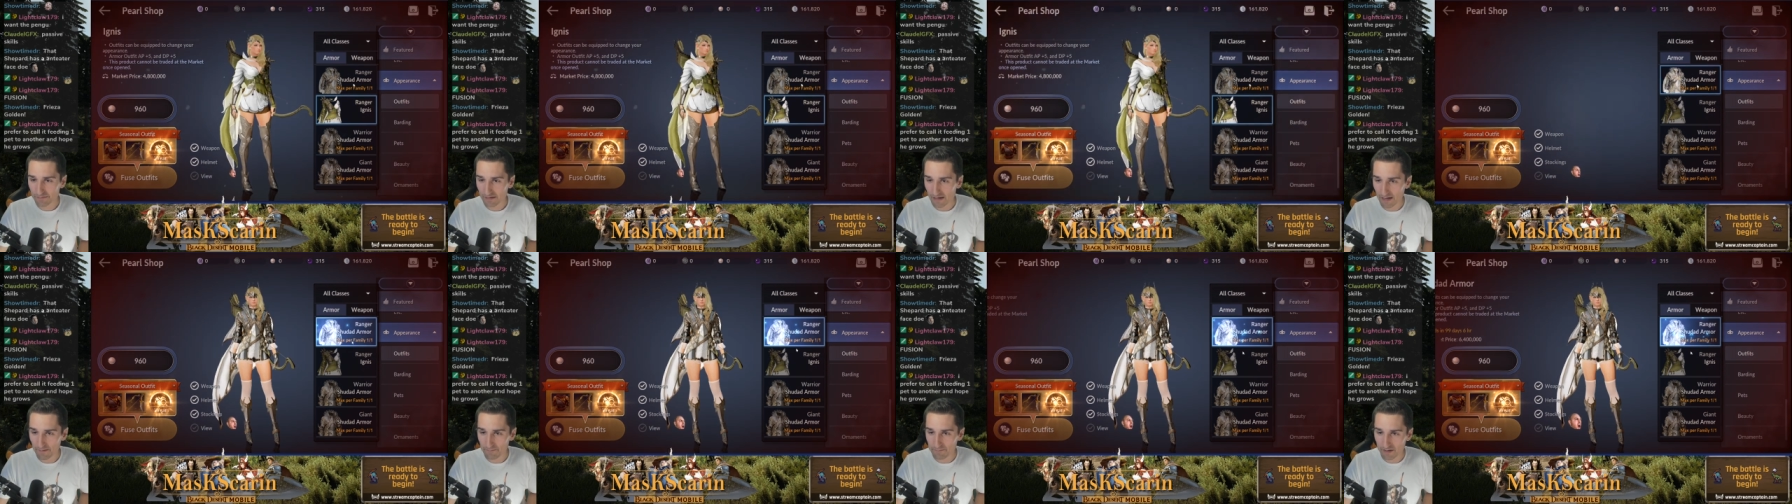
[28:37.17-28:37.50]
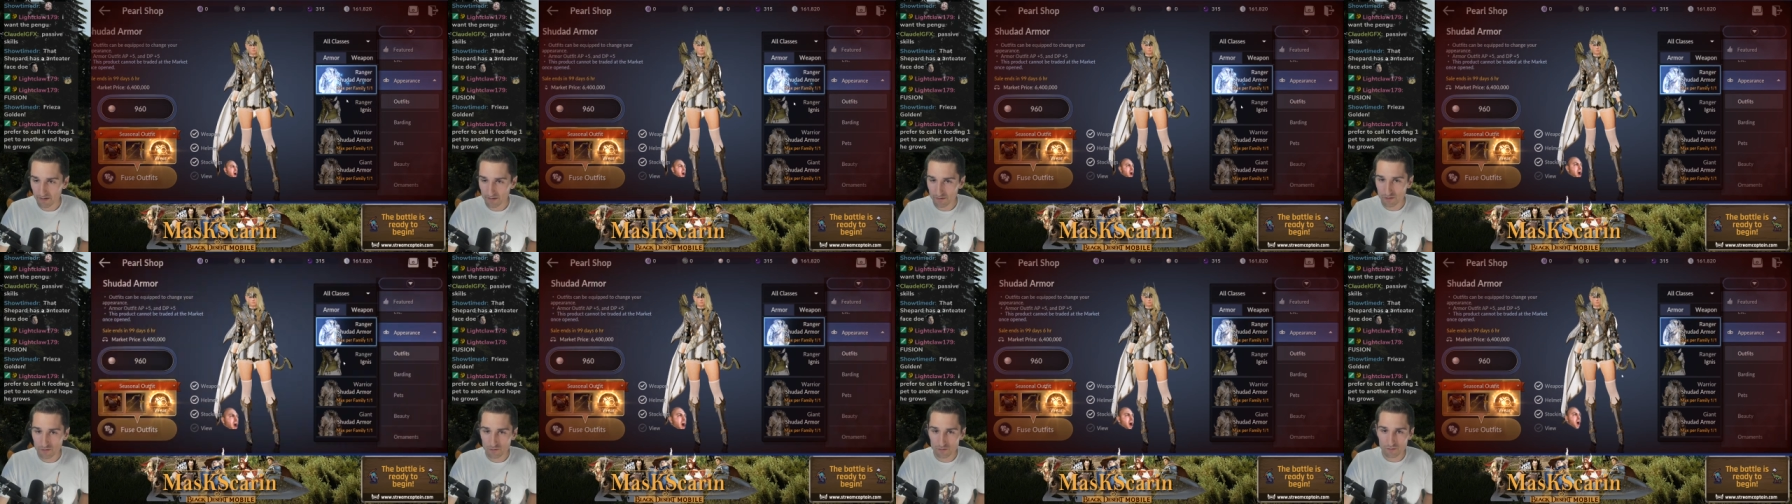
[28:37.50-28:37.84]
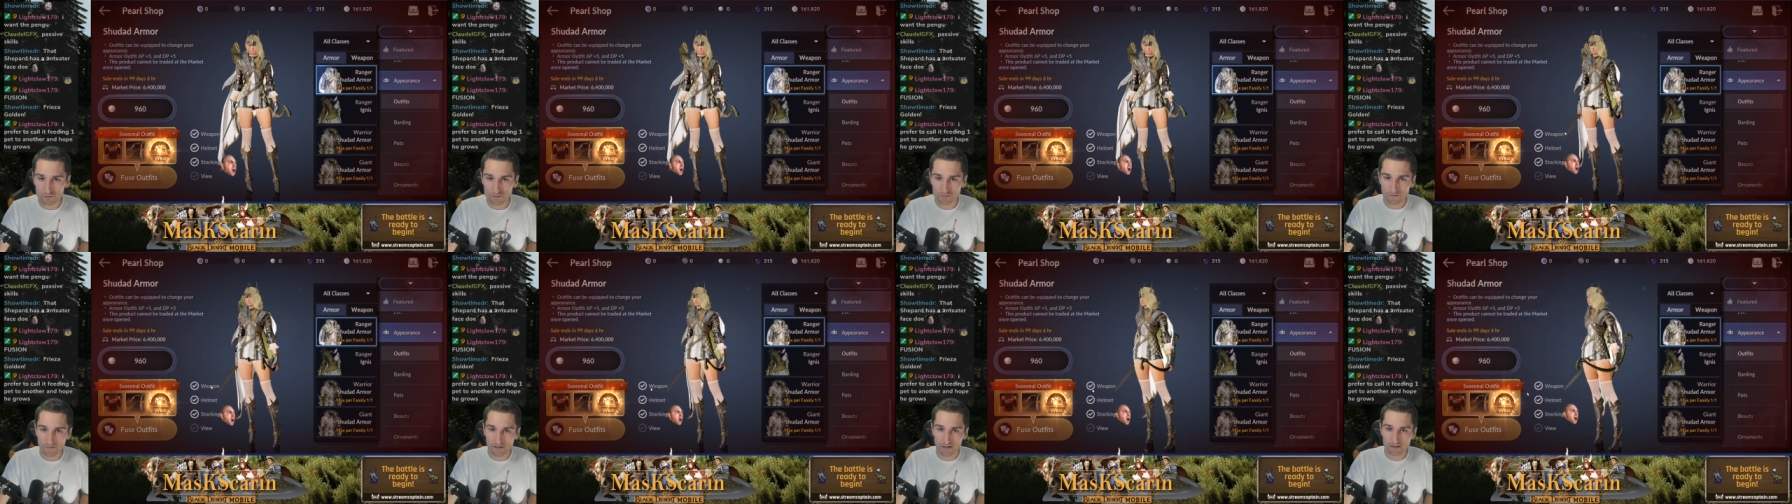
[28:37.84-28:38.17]
I'm not a
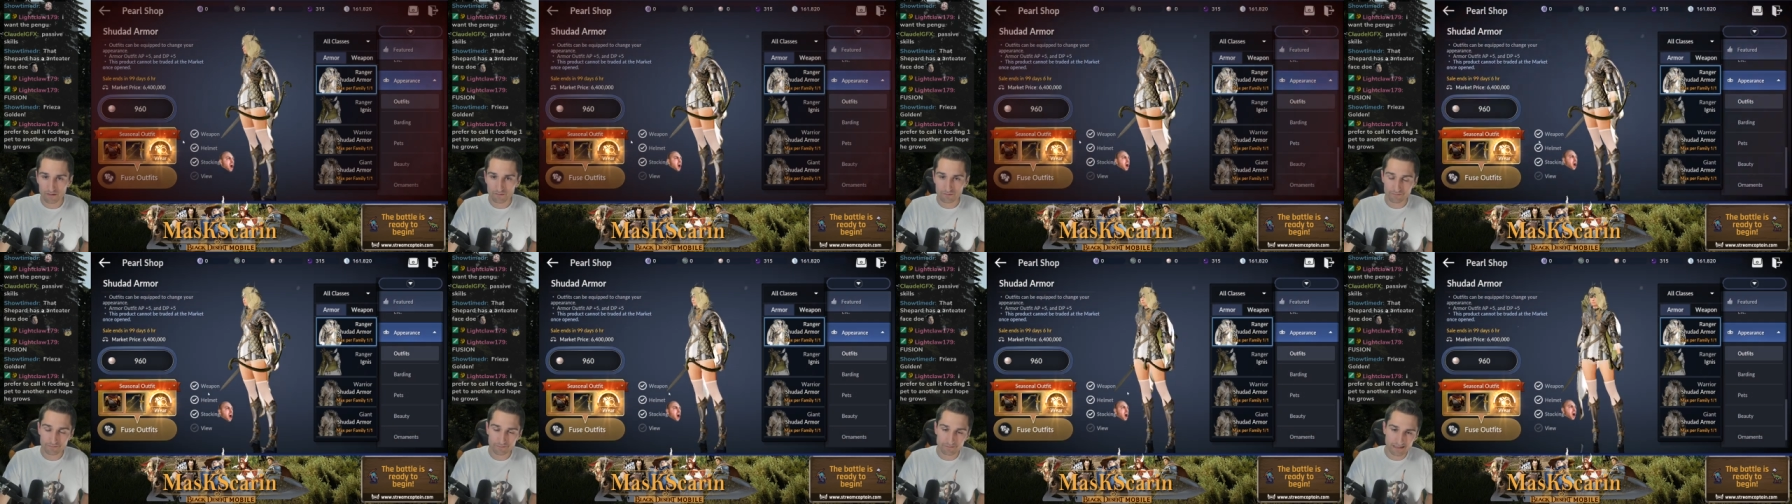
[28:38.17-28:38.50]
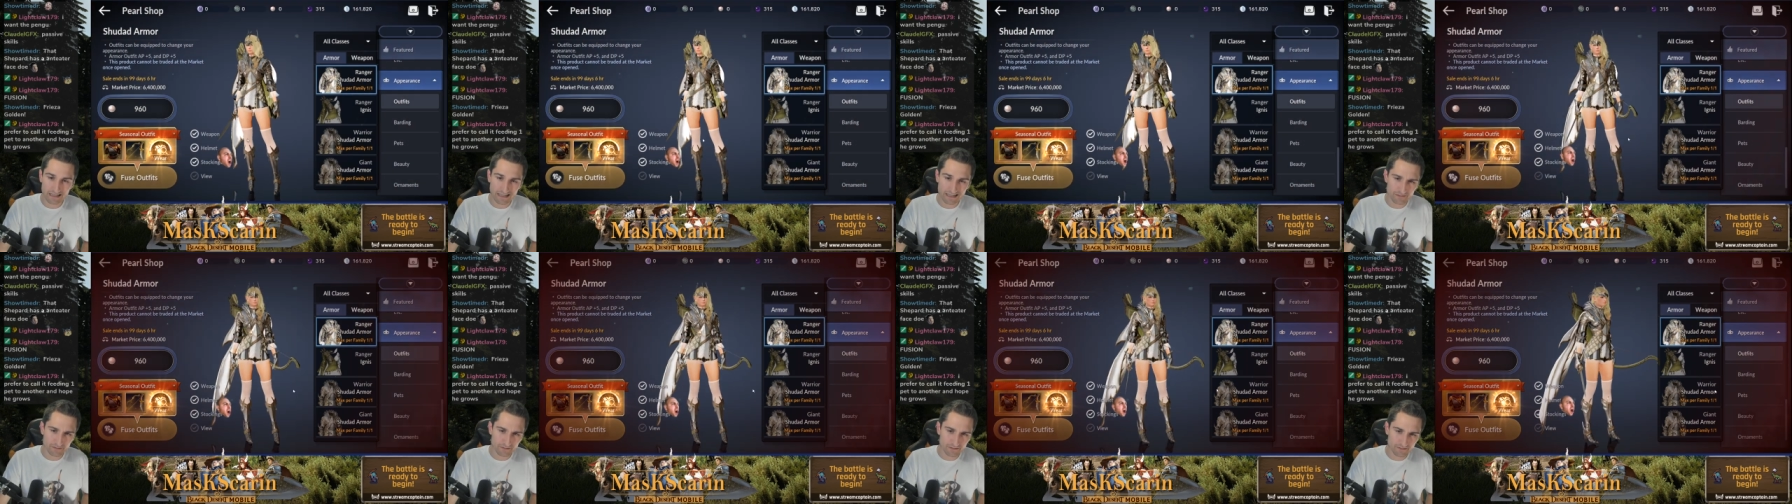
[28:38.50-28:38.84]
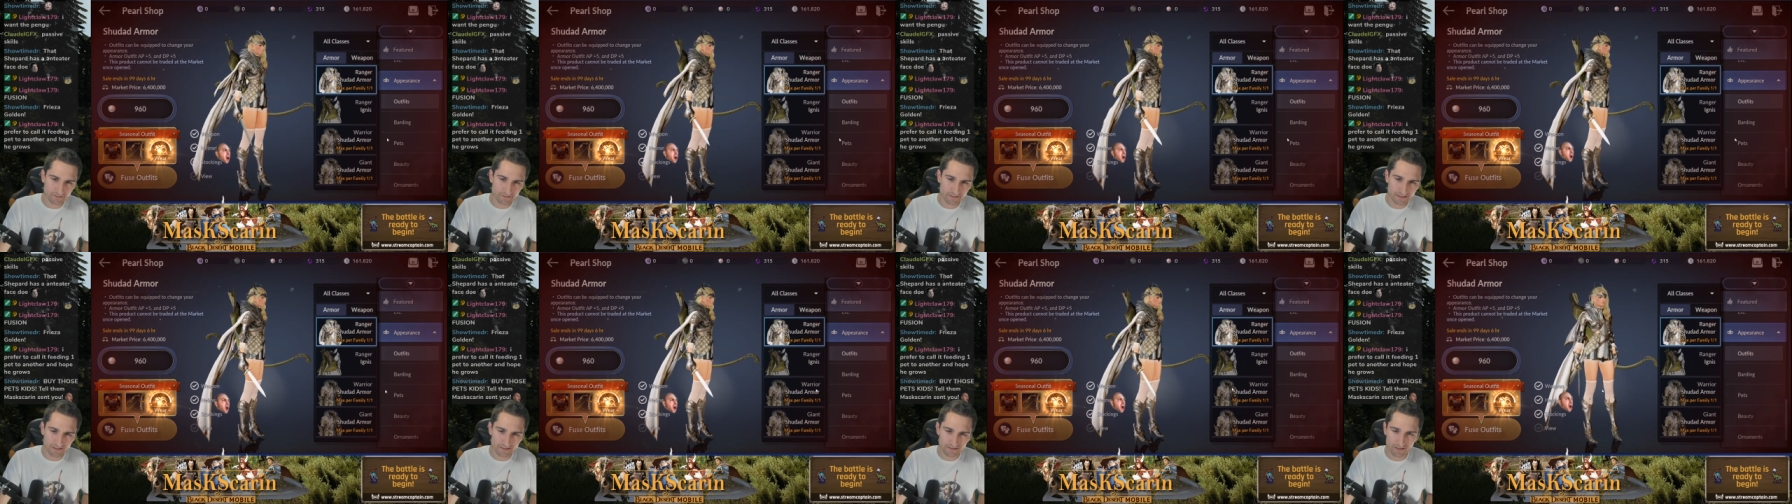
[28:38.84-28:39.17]
huge fan of either
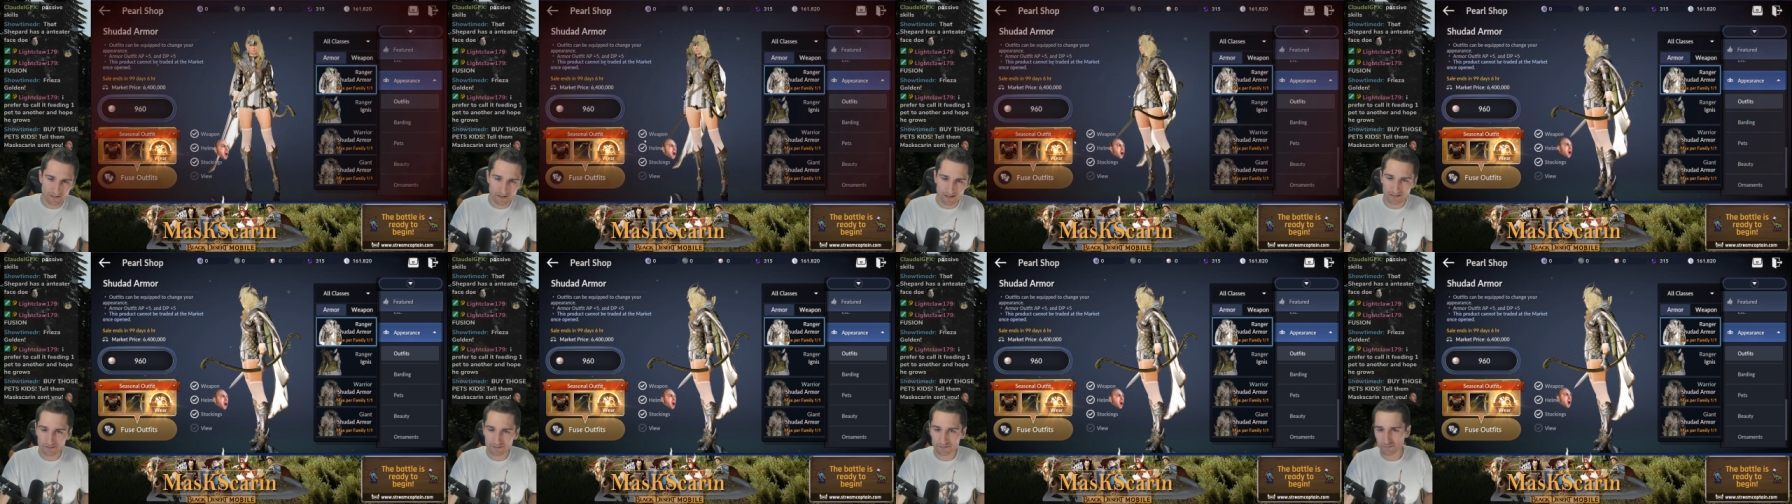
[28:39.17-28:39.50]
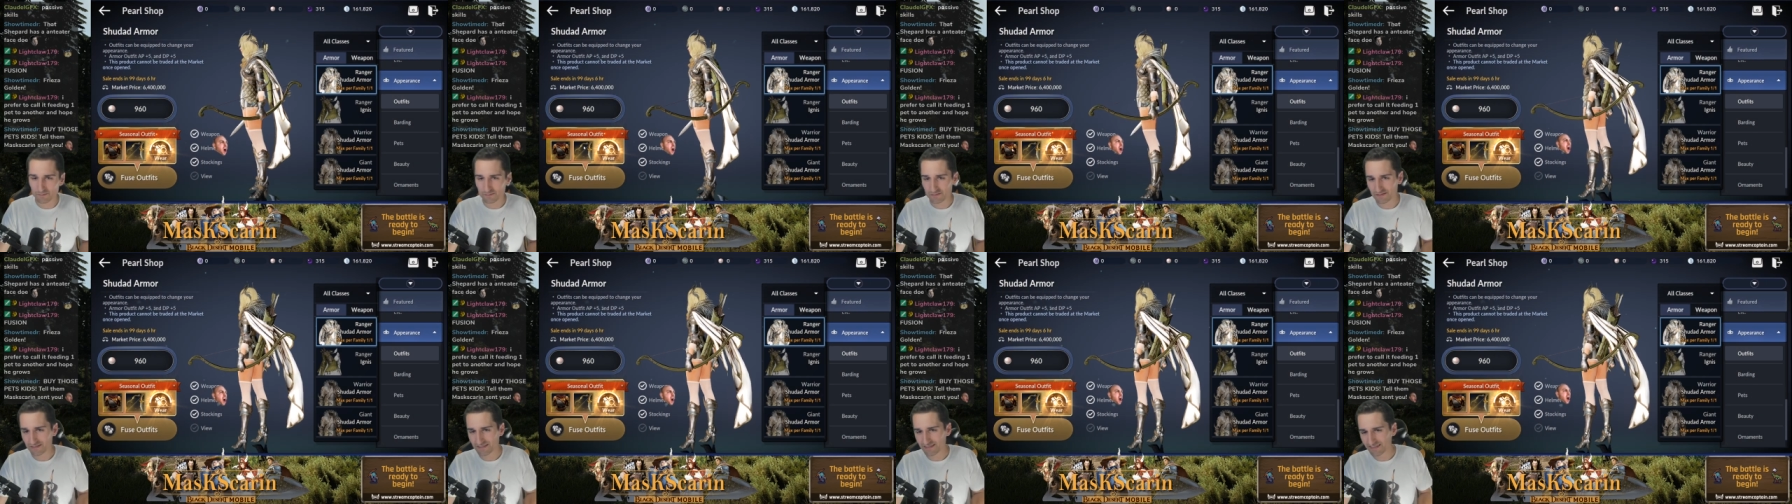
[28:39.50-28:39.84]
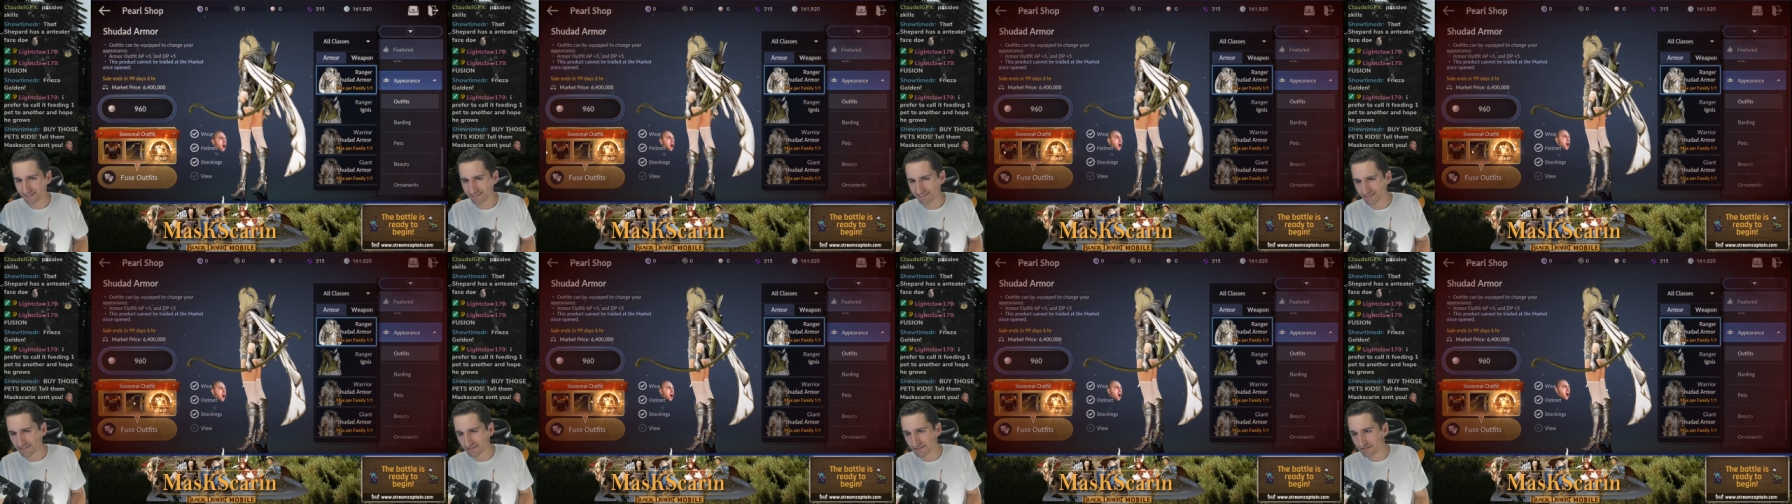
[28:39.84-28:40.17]
of these costumes.
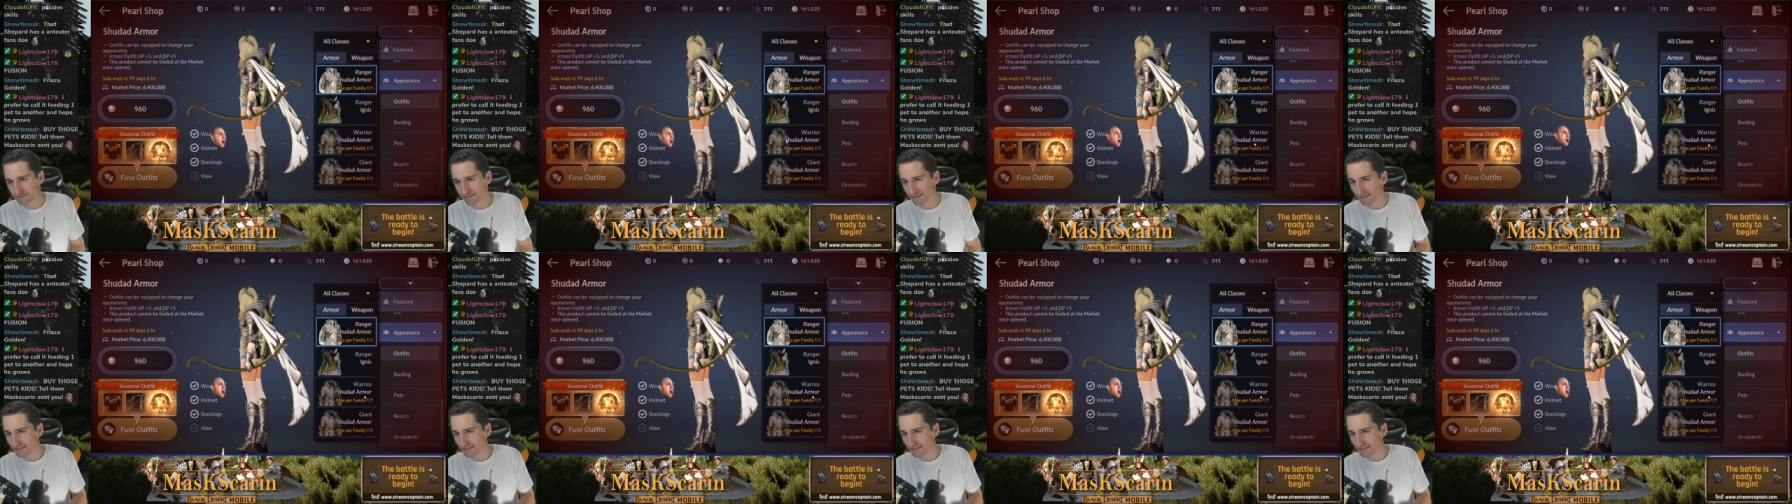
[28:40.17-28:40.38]
Eh.